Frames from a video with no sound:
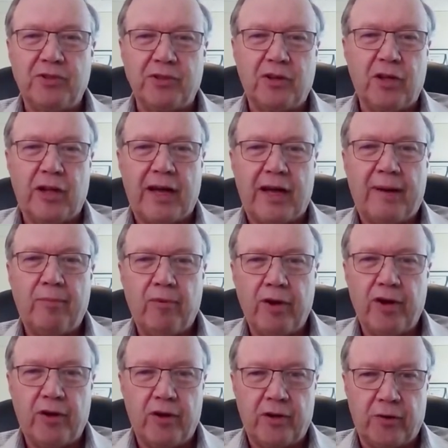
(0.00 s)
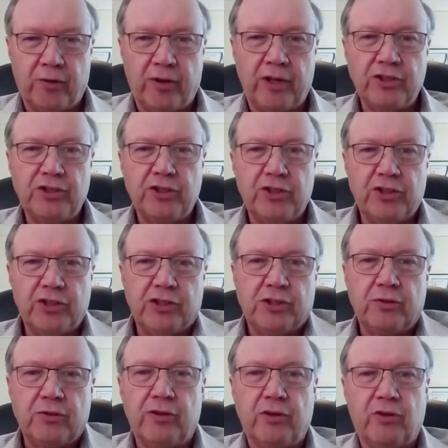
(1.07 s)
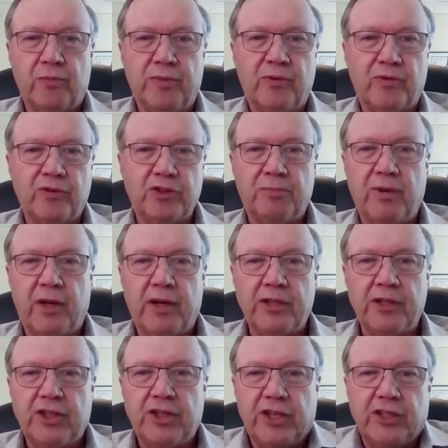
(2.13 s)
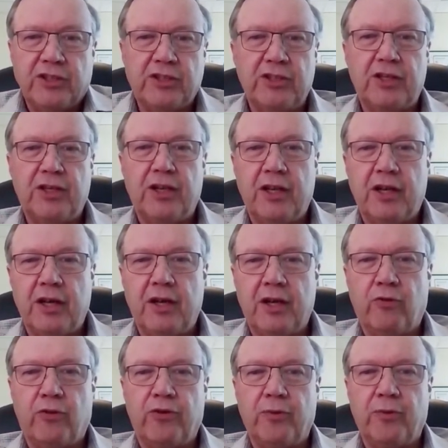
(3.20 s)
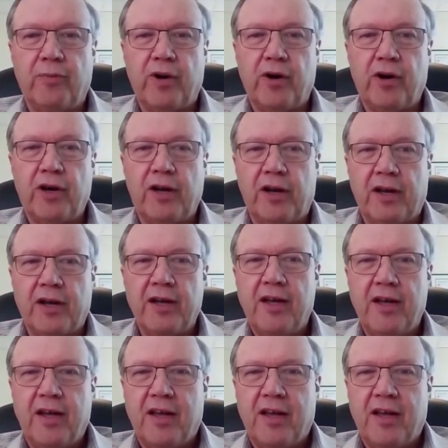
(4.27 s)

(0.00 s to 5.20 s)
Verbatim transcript: to collaborate on creation of these critical mineral supply chains in uh, North America.